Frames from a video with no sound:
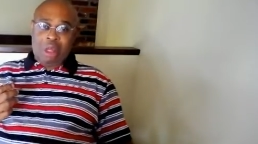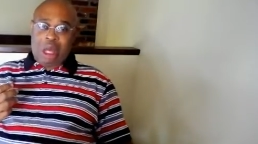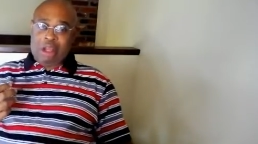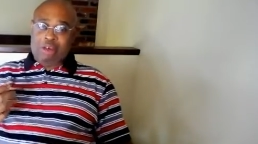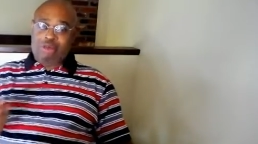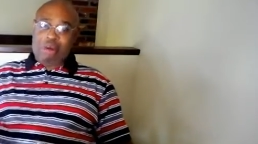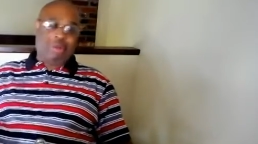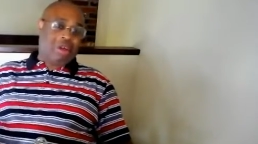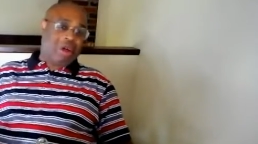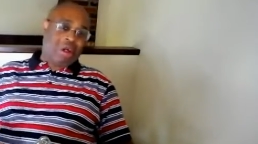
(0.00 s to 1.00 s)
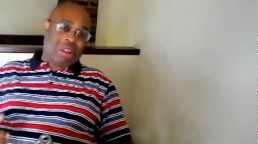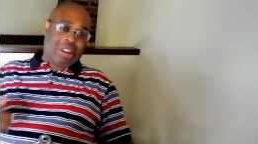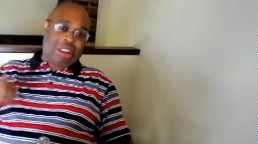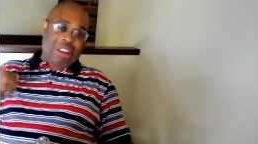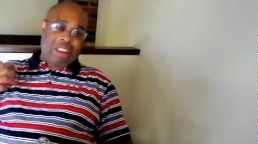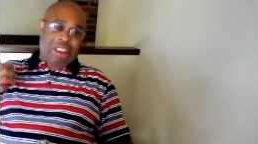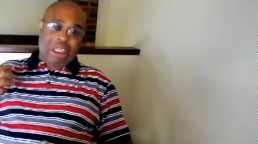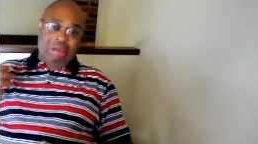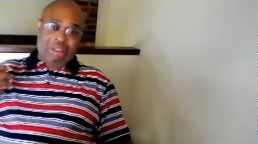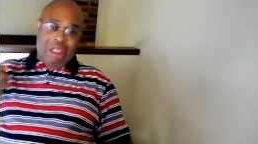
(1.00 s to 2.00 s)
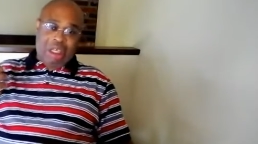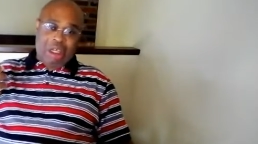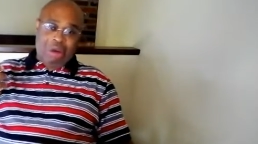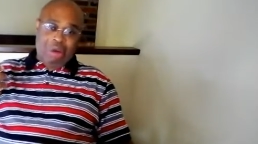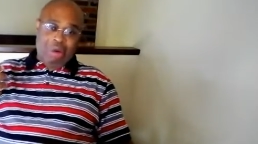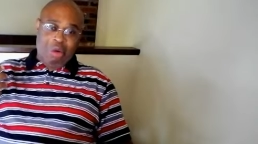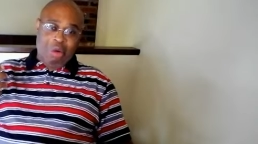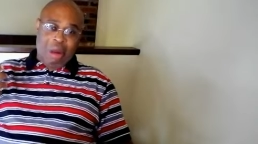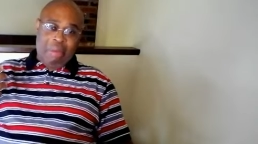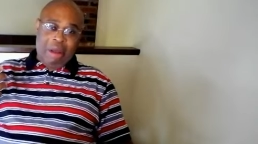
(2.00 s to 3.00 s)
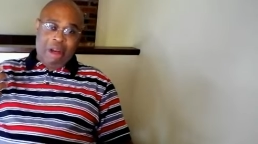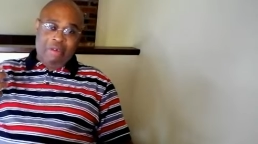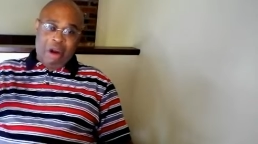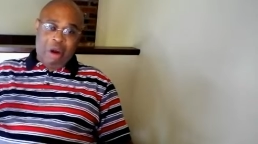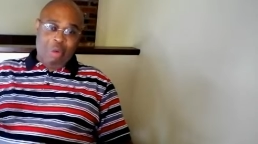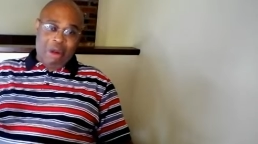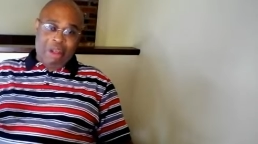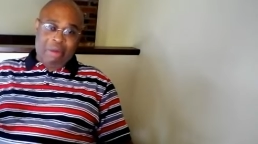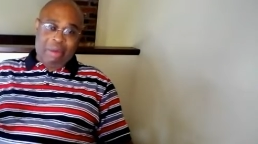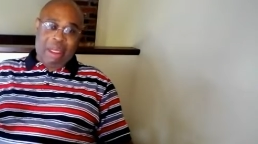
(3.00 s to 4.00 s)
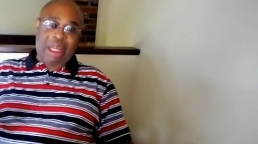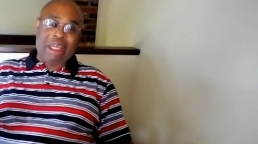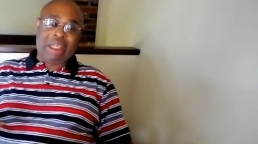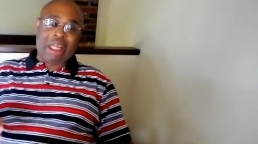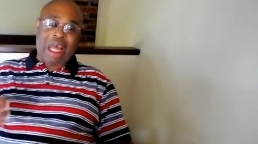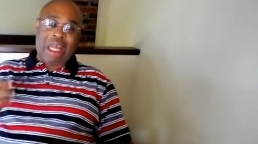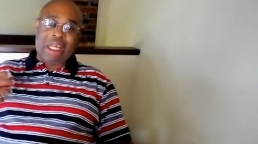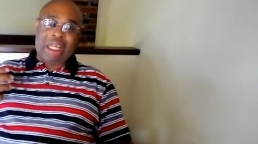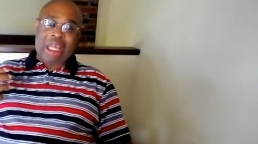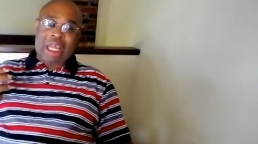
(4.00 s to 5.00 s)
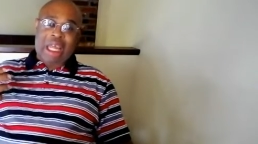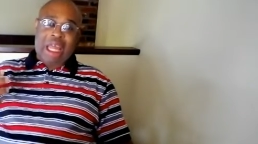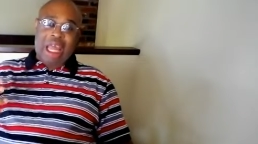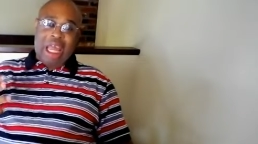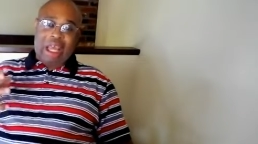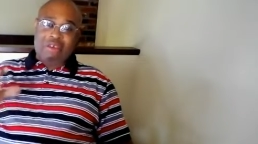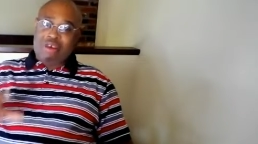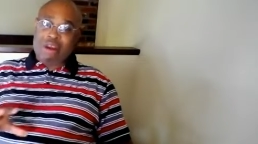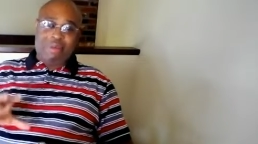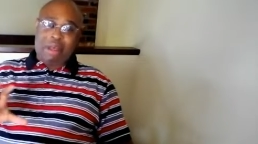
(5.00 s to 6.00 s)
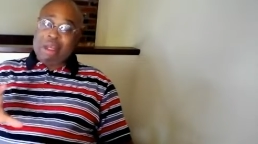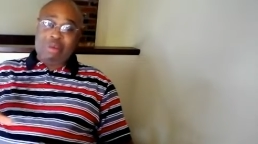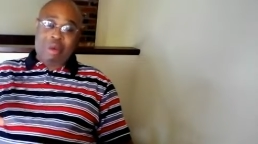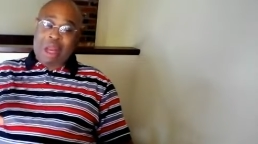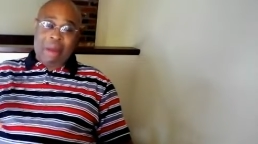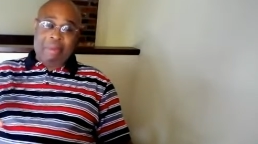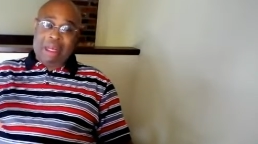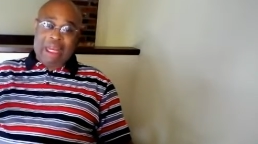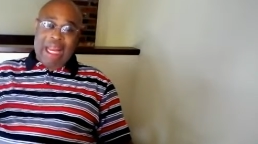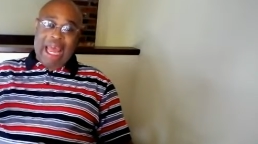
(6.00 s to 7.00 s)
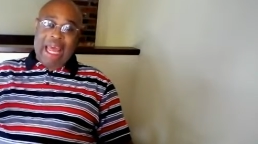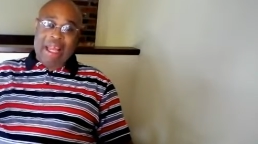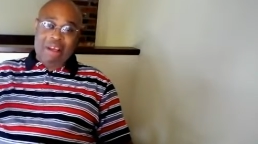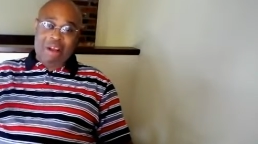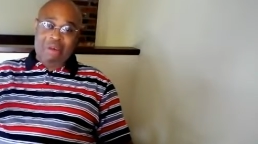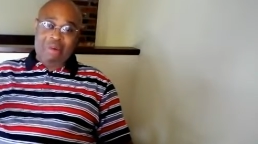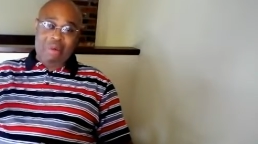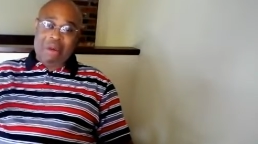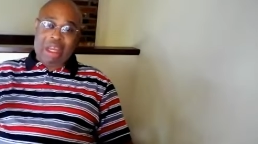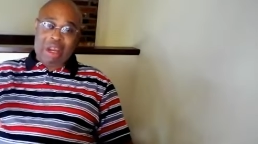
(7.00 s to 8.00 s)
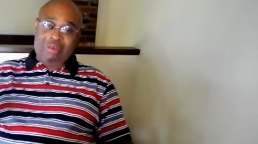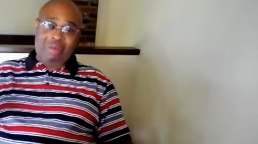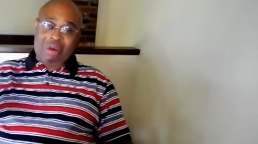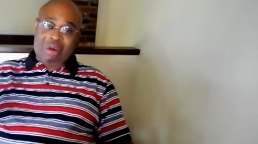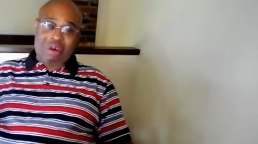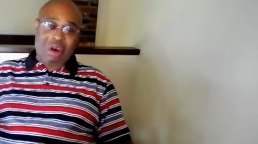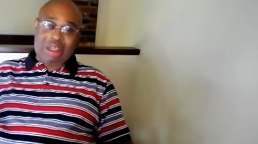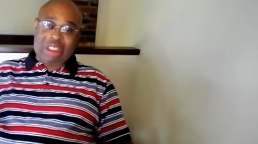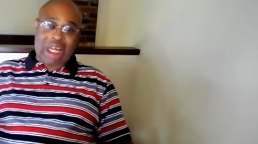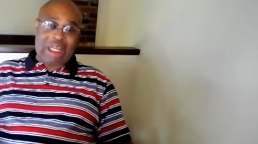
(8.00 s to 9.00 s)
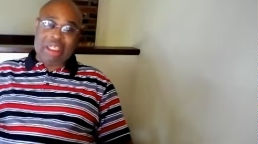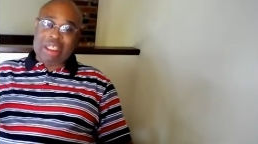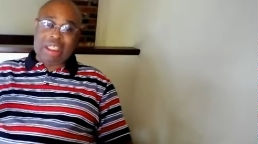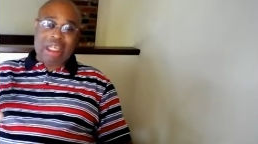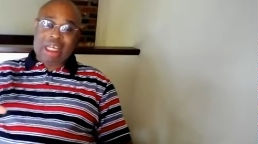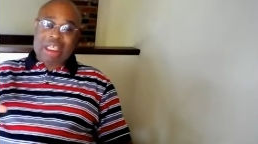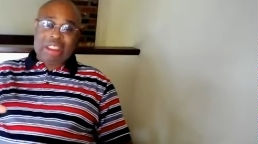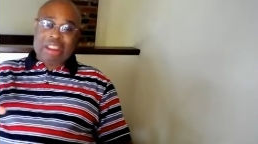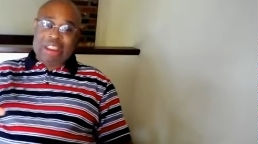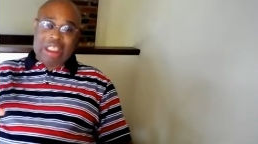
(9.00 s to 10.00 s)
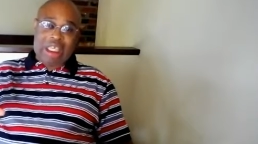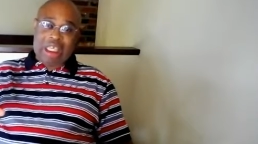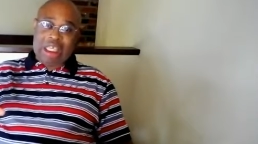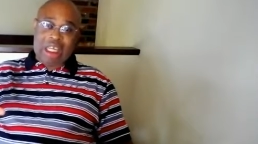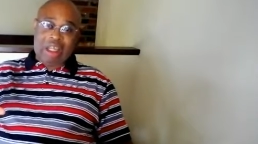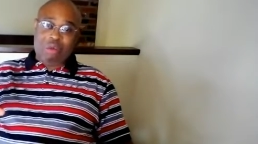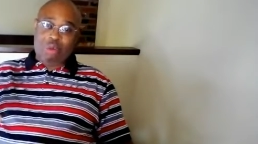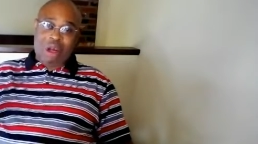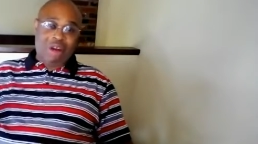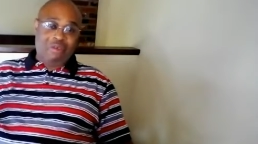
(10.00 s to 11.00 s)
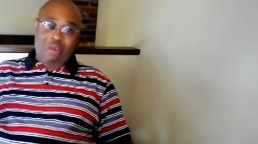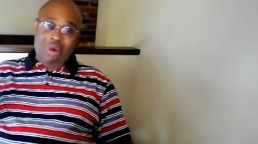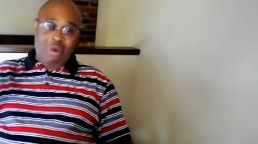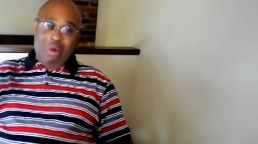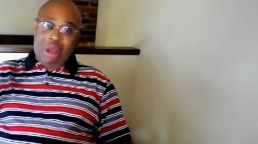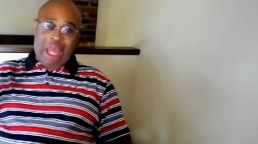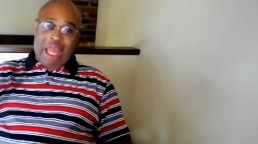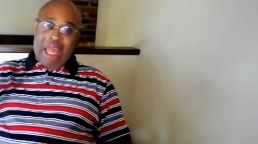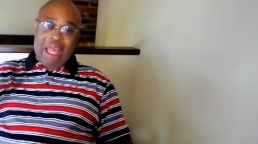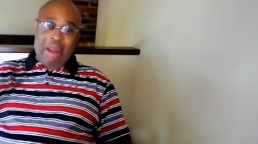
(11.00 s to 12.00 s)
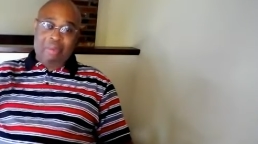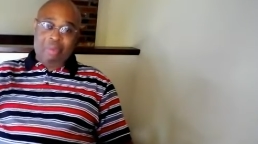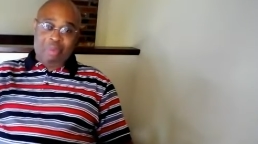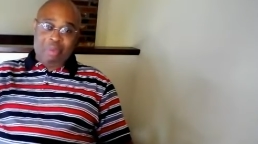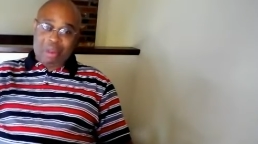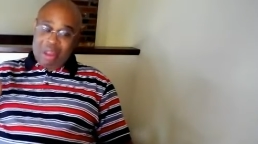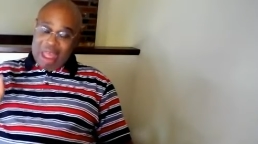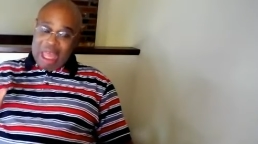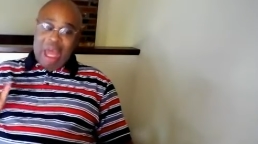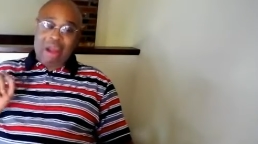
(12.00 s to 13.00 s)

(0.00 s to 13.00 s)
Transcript: uh, scripture, she gives you a little a bit of her wisdom and insight, and trust me, this will not be the last of what we hear from Katara Johnson. She is wonderful, and I'll